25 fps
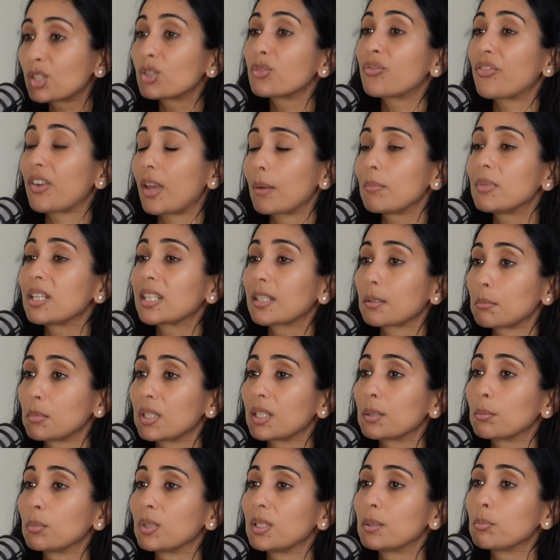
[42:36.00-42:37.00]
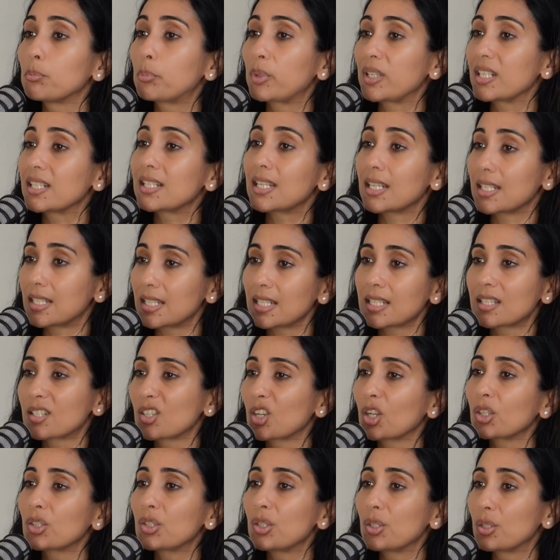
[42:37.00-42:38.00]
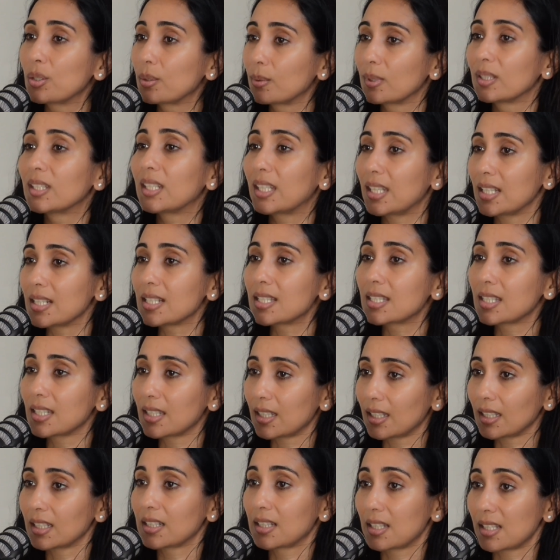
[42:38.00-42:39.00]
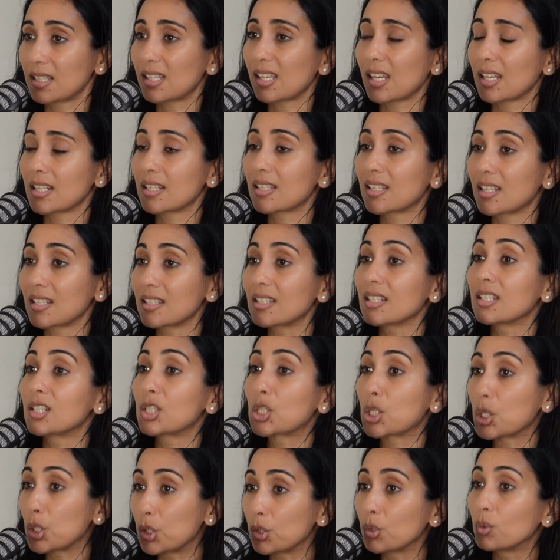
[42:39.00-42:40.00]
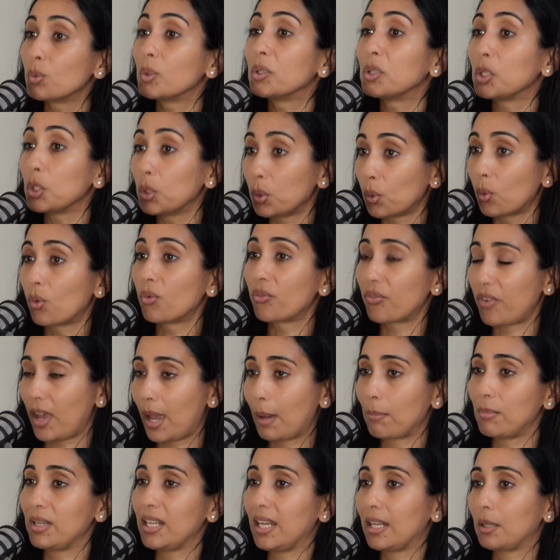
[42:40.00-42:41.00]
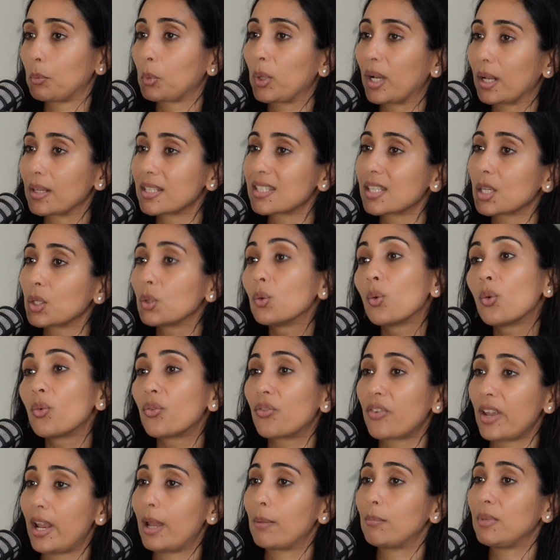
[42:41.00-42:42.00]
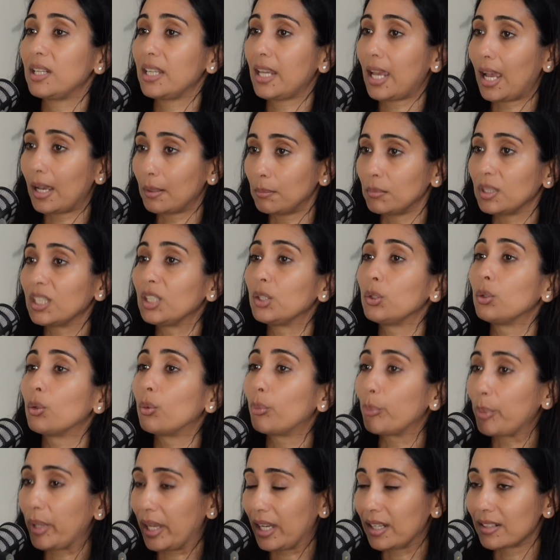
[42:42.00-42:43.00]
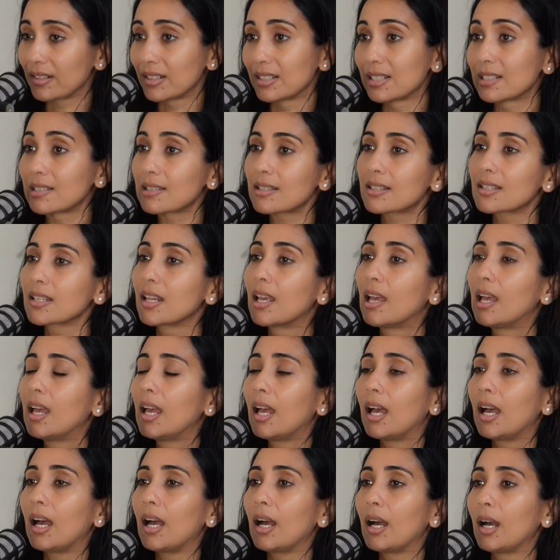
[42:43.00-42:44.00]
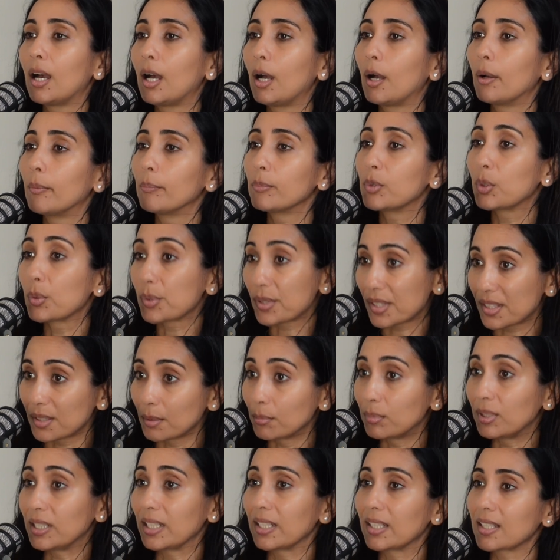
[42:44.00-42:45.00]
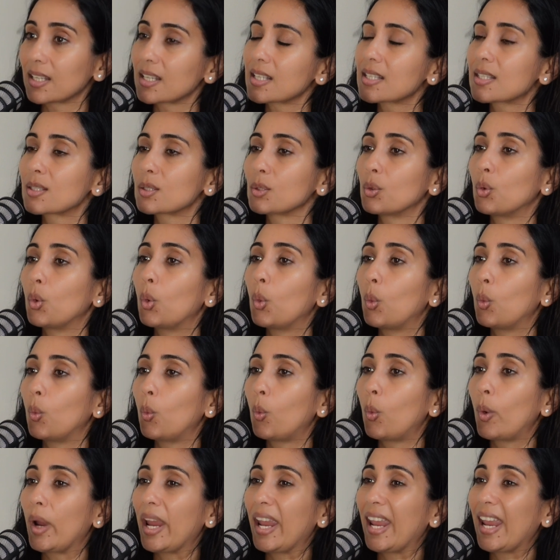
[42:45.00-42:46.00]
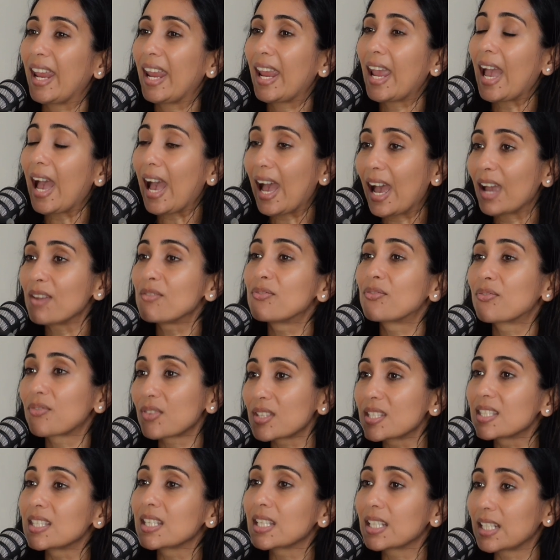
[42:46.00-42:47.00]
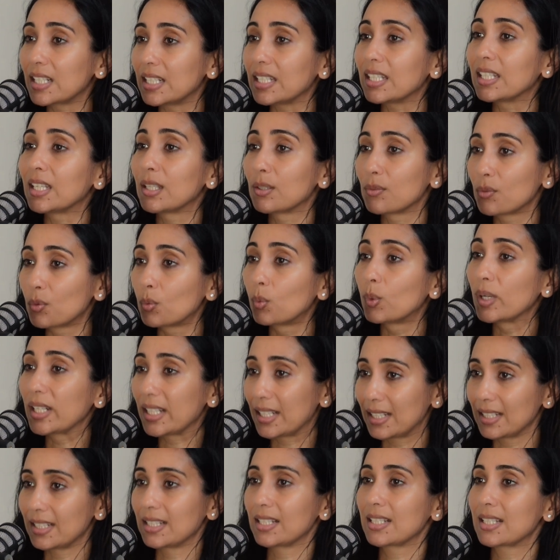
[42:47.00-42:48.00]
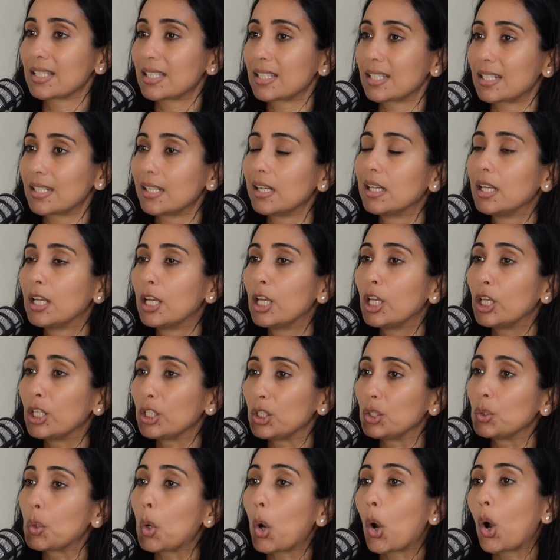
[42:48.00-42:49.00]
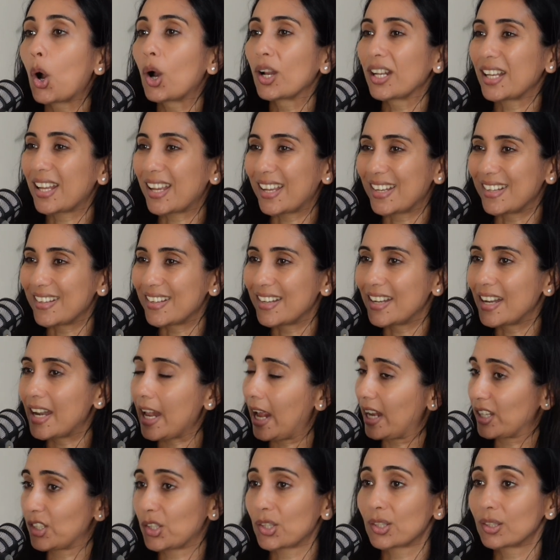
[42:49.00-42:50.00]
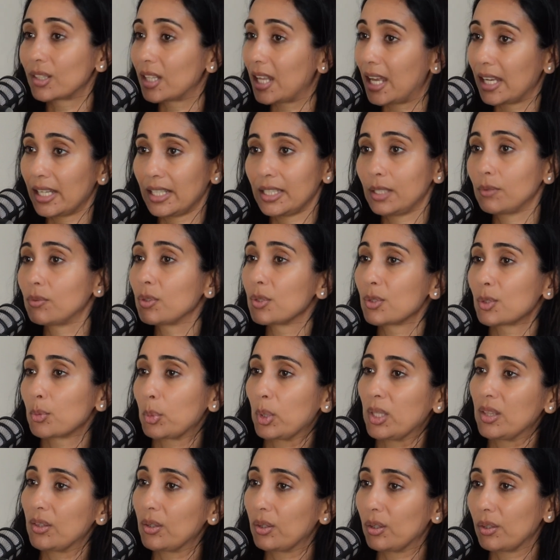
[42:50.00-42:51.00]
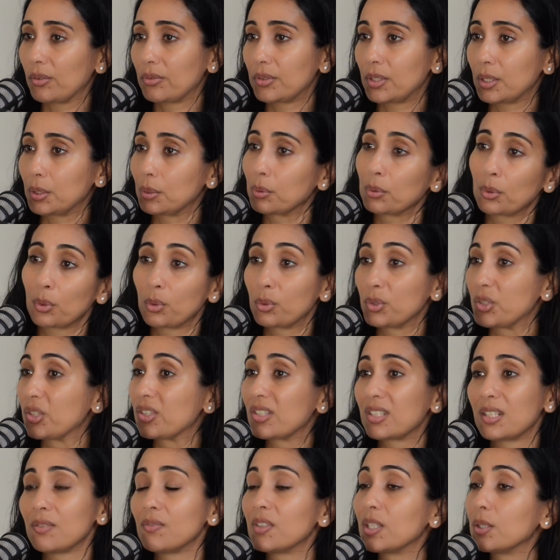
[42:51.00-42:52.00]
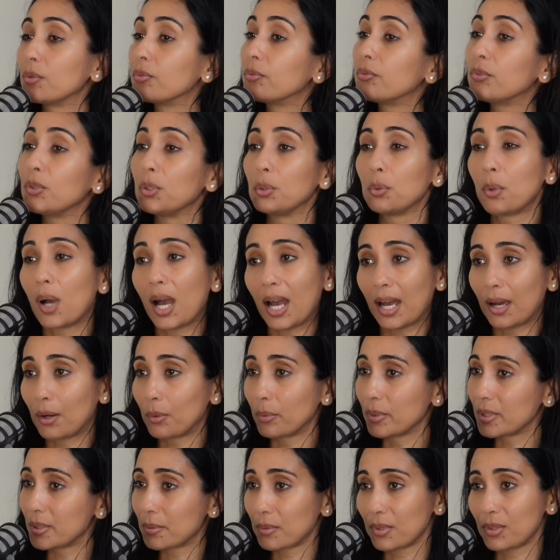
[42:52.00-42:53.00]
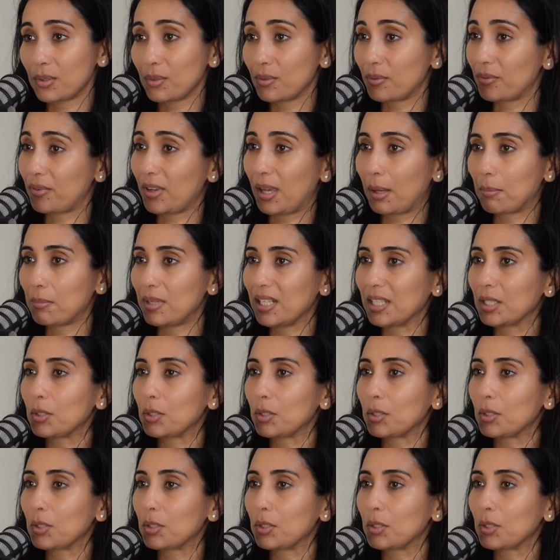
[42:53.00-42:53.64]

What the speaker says: It's still family commitment, but it's not to do with kids here in this instance. It's to do with your family. And when I say your family, I mean your parents, your siblings, where I physically have witnessed you're on a natural high if you spend the afternoon or just even a few hours with your family.